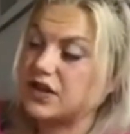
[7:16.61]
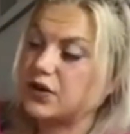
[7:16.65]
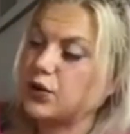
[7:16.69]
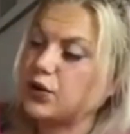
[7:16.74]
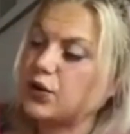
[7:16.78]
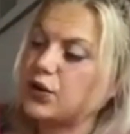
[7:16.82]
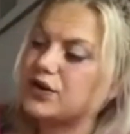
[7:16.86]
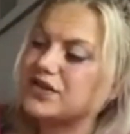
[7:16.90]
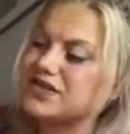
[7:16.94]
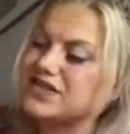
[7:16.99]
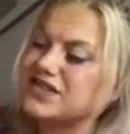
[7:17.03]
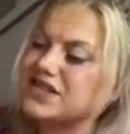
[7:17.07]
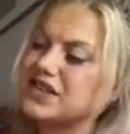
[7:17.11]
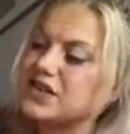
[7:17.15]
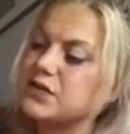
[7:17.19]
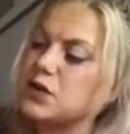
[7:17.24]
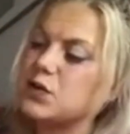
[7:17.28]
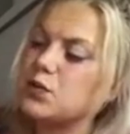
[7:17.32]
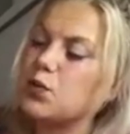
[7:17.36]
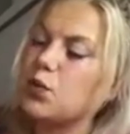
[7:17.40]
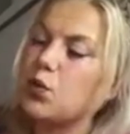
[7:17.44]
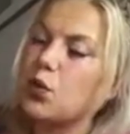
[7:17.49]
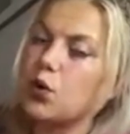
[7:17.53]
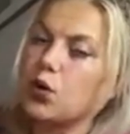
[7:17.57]
It hurts
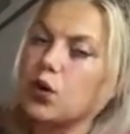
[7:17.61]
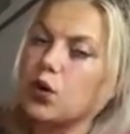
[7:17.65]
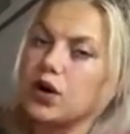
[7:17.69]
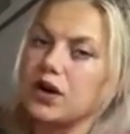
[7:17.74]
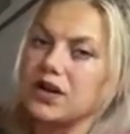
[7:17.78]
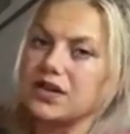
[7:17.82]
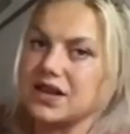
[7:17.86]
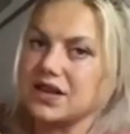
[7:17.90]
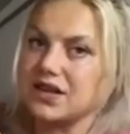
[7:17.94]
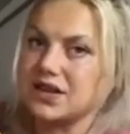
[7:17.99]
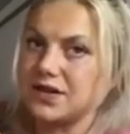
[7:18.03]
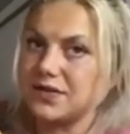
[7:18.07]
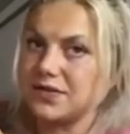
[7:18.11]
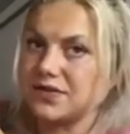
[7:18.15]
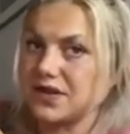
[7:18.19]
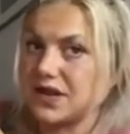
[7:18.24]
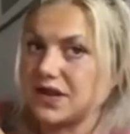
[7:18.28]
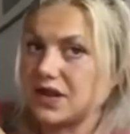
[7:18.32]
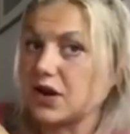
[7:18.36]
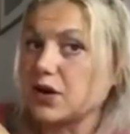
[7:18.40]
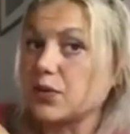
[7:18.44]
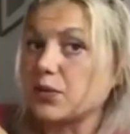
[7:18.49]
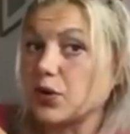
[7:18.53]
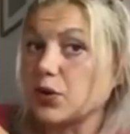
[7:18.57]
even more than if
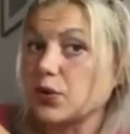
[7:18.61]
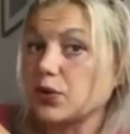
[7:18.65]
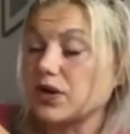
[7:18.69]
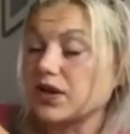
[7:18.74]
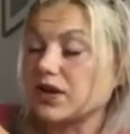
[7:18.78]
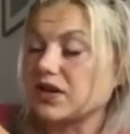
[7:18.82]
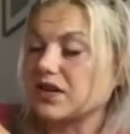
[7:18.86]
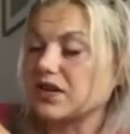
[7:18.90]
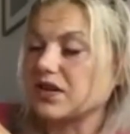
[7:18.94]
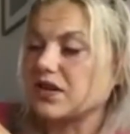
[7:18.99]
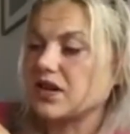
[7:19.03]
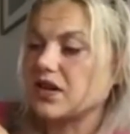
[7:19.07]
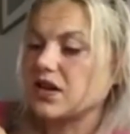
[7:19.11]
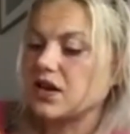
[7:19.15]
they are broken.